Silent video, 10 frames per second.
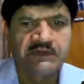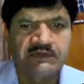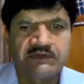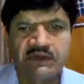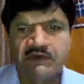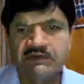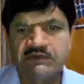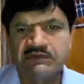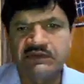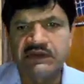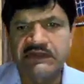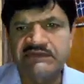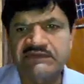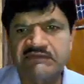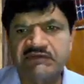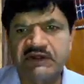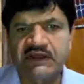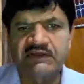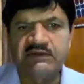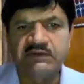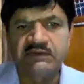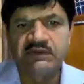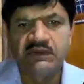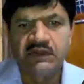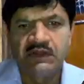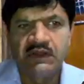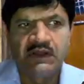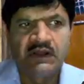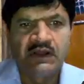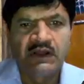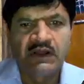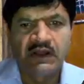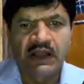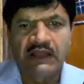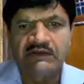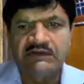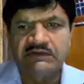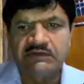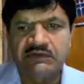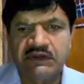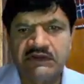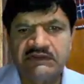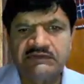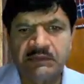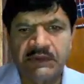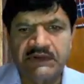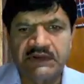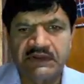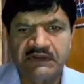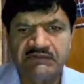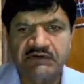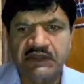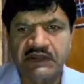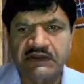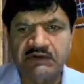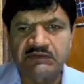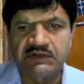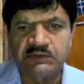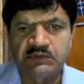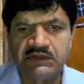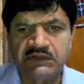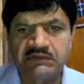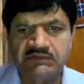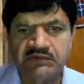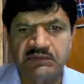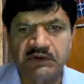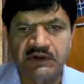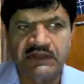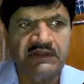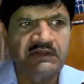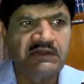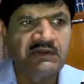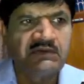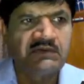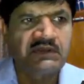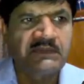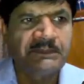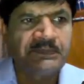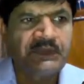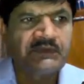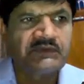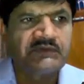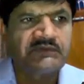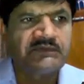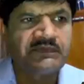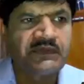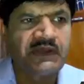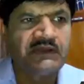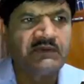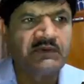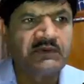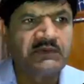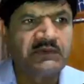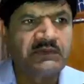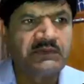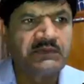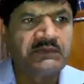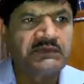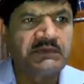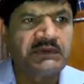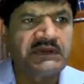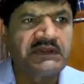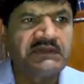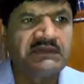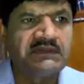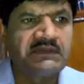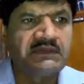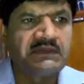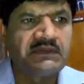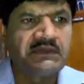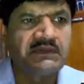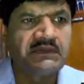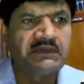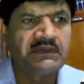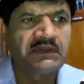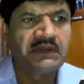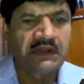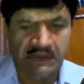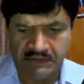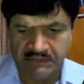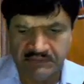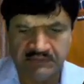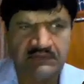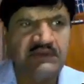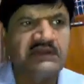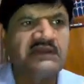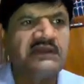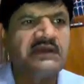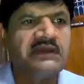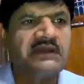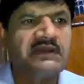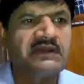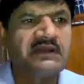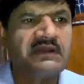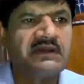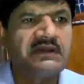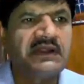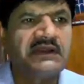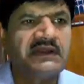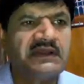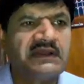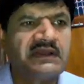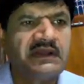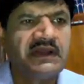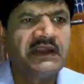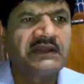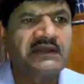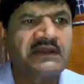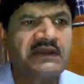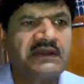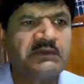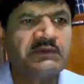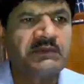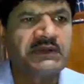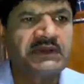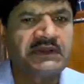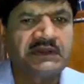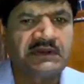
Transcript: now the next step, what I'll do, I have to create the geometry for carrying out the 2D flow modeling. Okay, so I'll go to geometry and click here, right click and create new geometry.